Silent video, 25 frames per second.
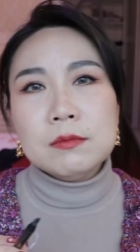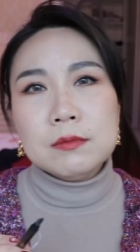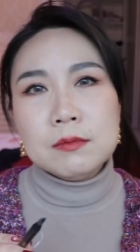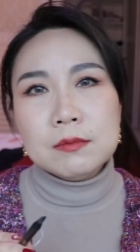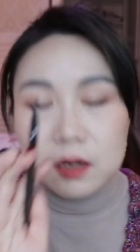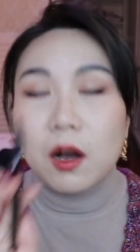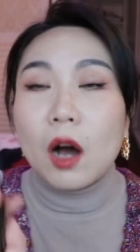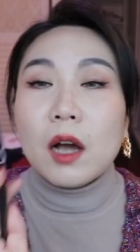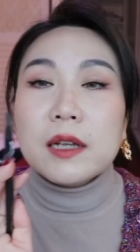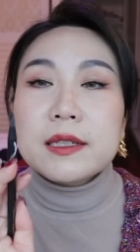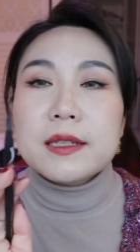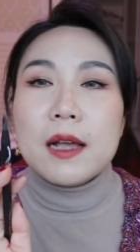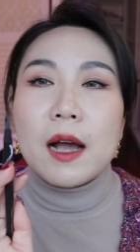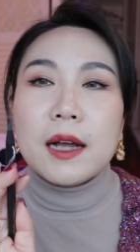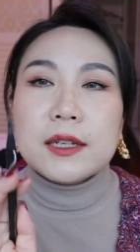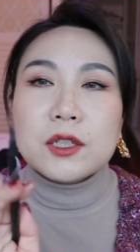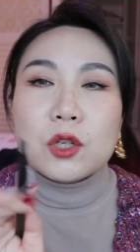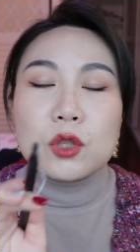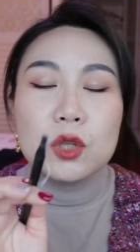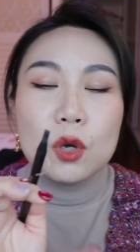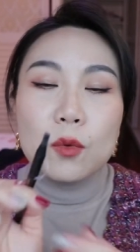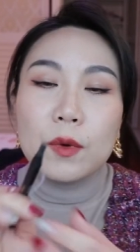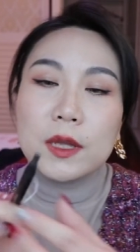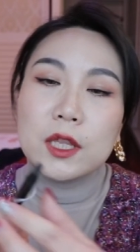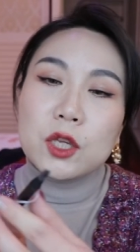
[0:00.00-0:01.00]
Guys, I don't
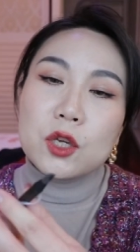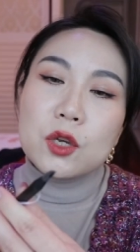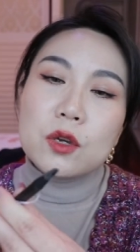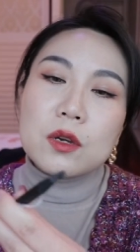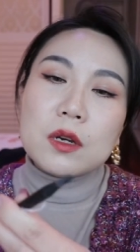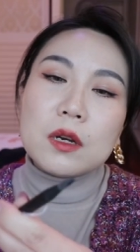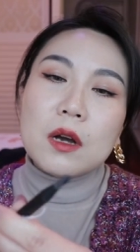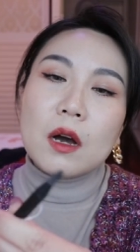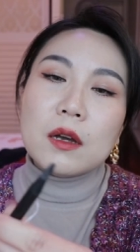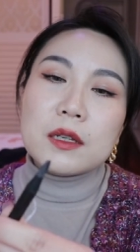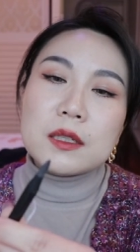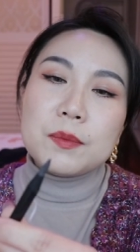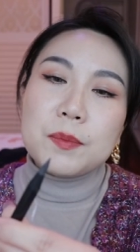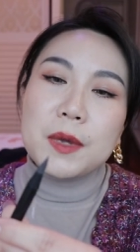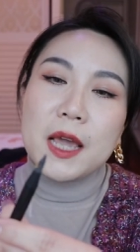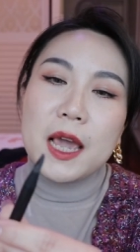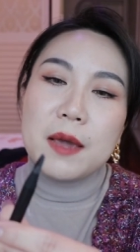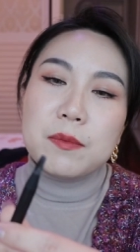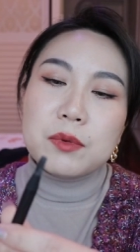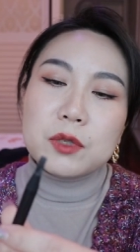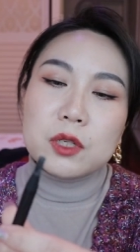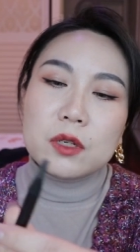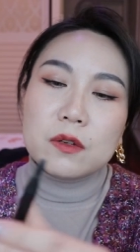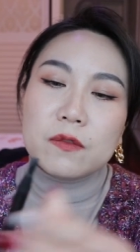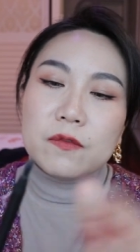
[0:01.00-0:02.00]
know whether you guys be
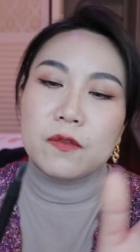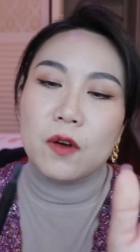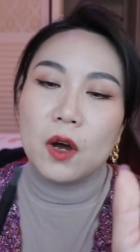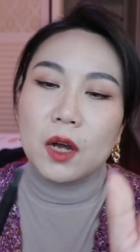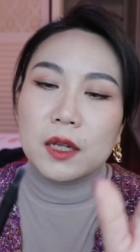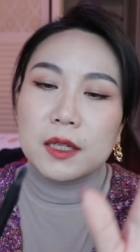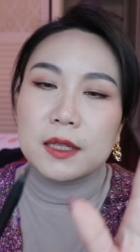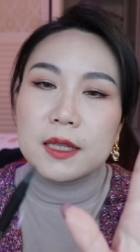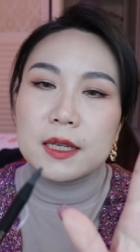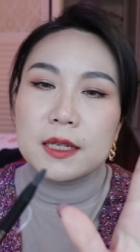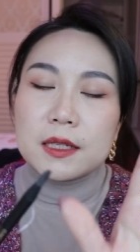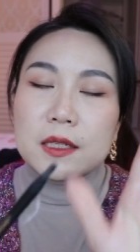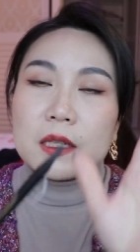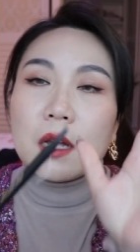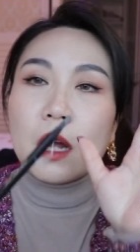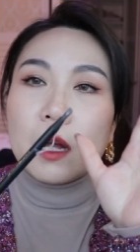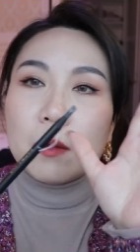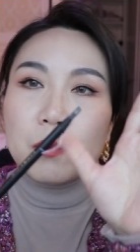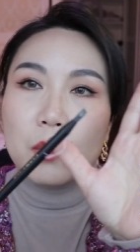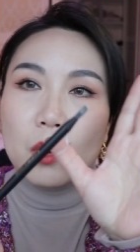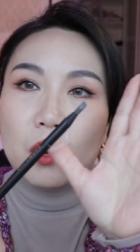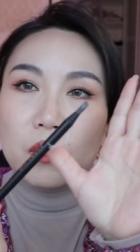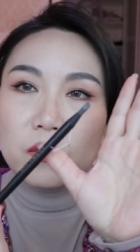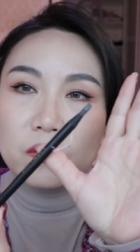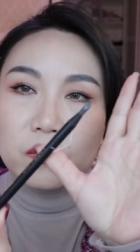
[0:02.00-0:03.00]
able to find this
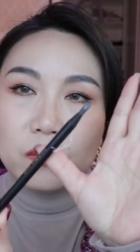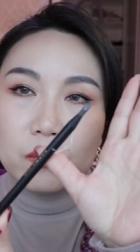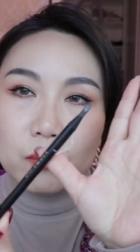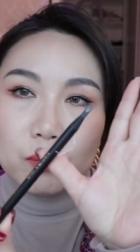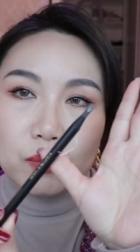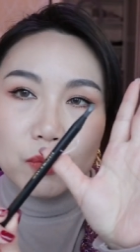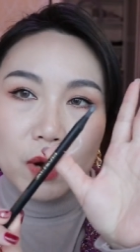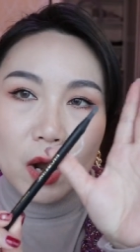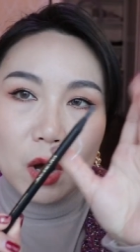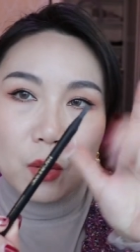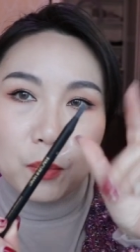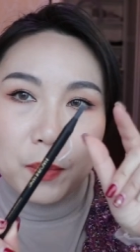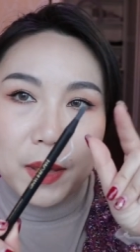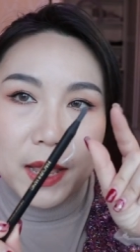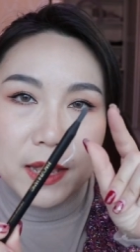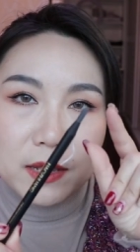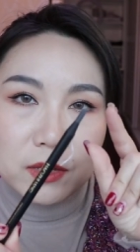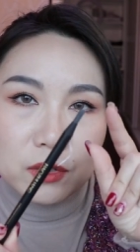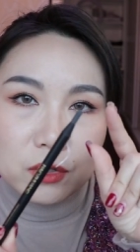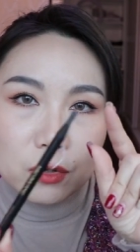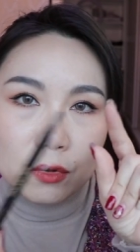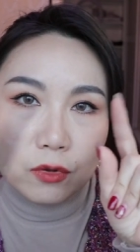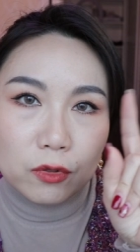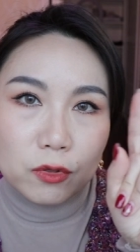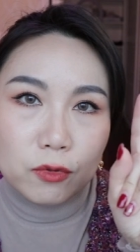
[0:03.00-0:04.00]
type of brow
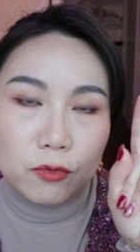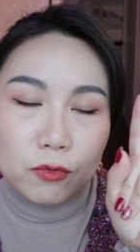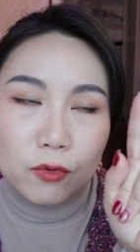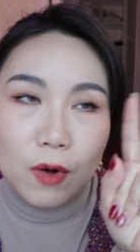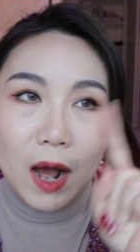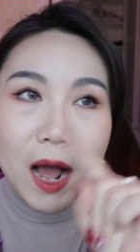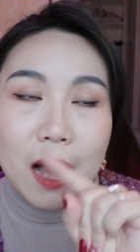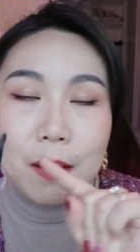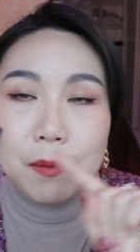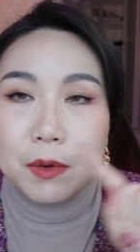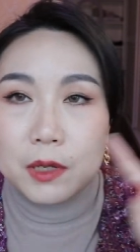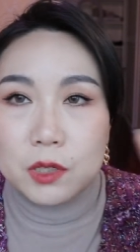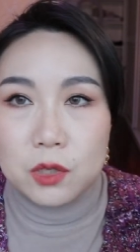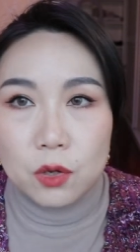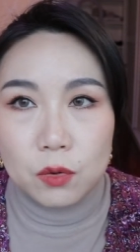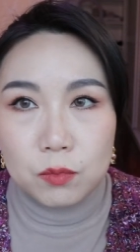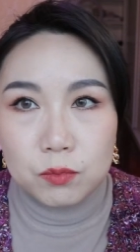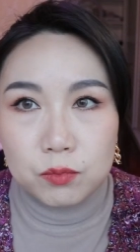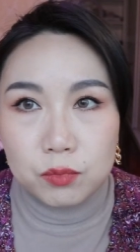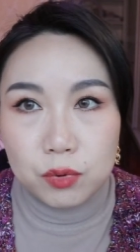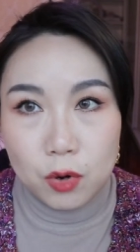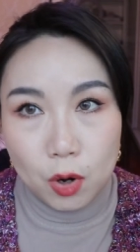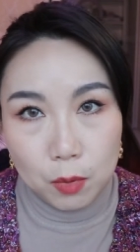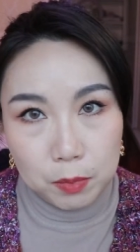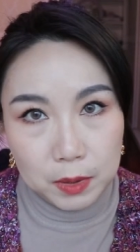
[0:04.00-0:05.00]
pencil through Amazon
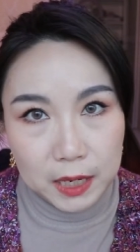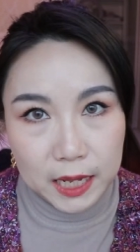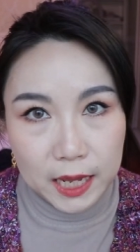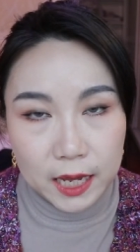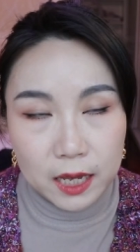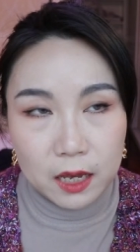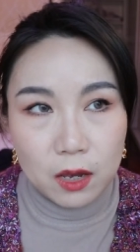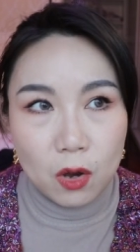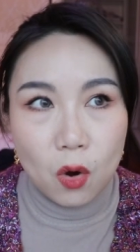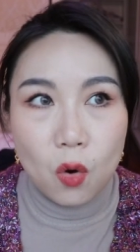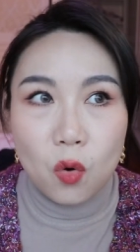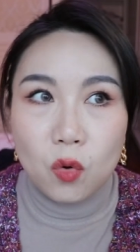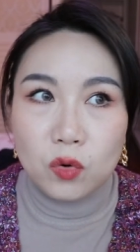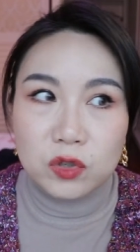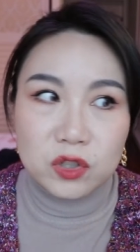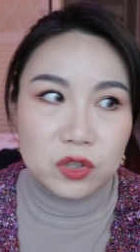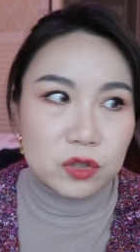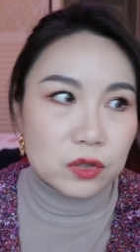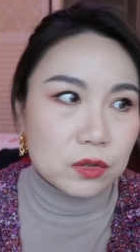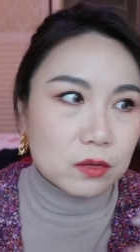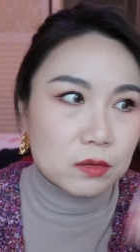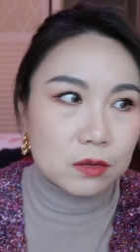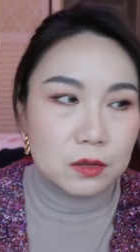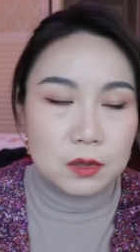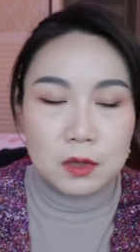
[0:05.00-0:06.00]
properly or
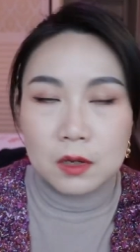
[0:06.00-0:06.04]
just